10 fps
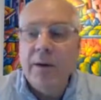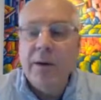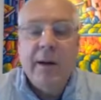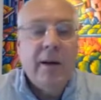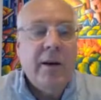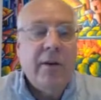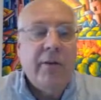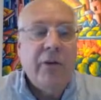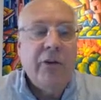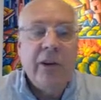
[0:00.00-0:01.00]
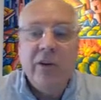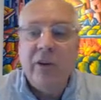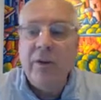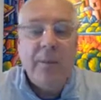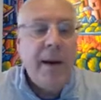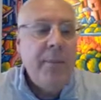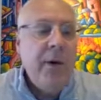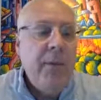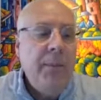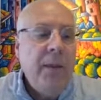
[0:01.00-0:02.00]
the first stage of the
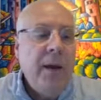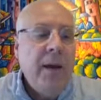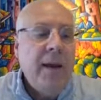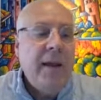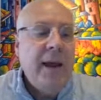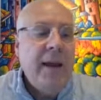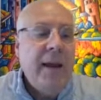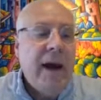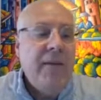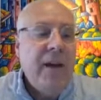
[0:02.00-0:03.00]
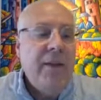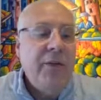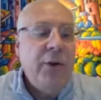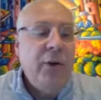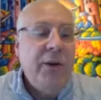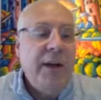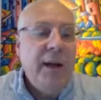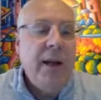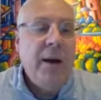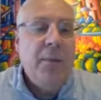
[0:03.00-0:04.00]
member. Then I've entered
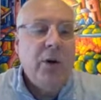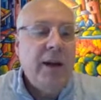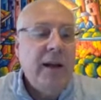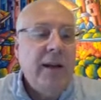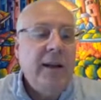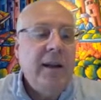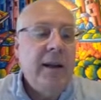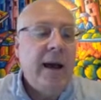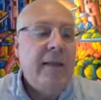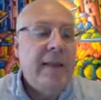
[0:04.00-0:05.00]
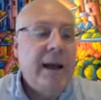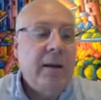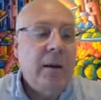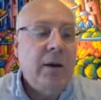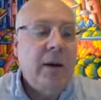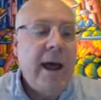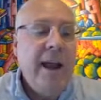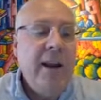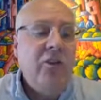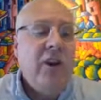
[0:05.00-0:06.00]
the mortality at that
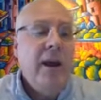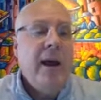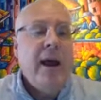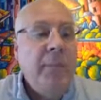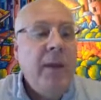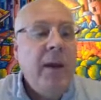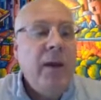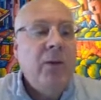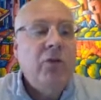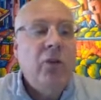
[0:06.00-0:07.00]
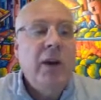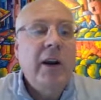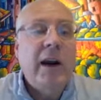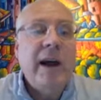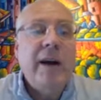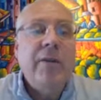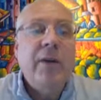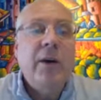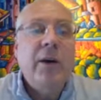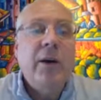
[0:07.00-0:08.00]
age. So here I have
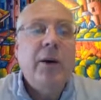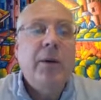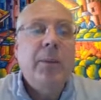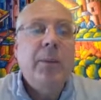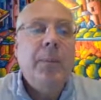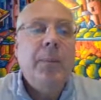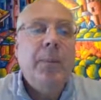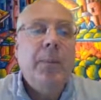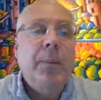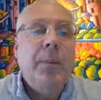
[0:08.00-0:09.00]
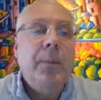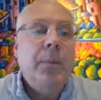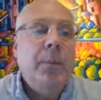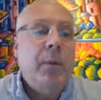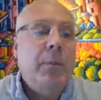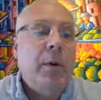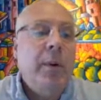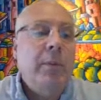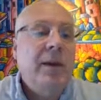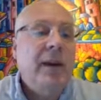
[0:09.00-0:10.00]
the
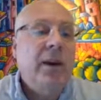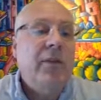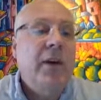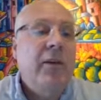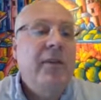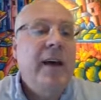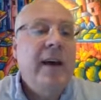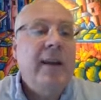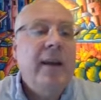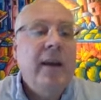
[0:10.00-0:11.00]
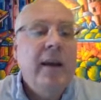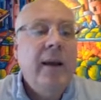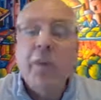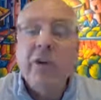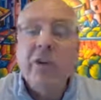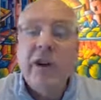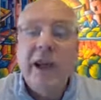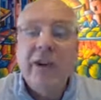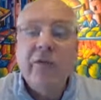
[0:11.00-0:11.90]
probability of death for a person age